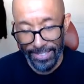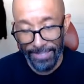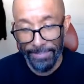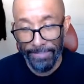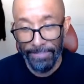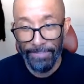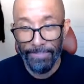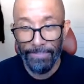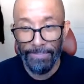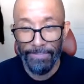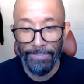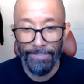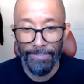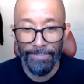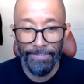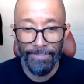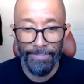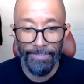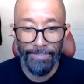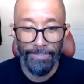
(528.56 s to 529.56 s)

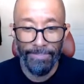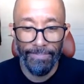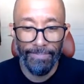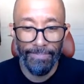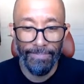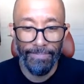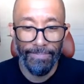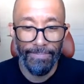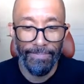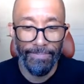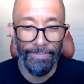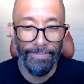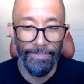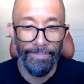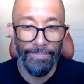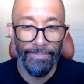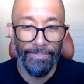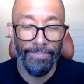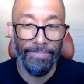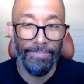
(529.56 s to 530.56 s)

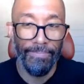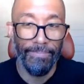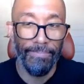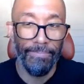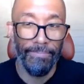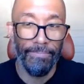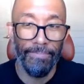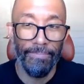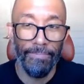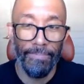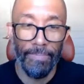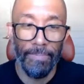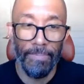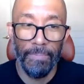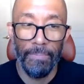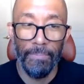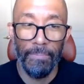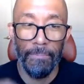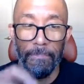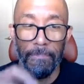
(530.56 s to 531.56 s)

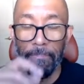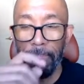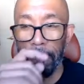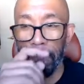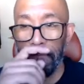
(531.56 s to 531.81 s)
This person isn't speaking.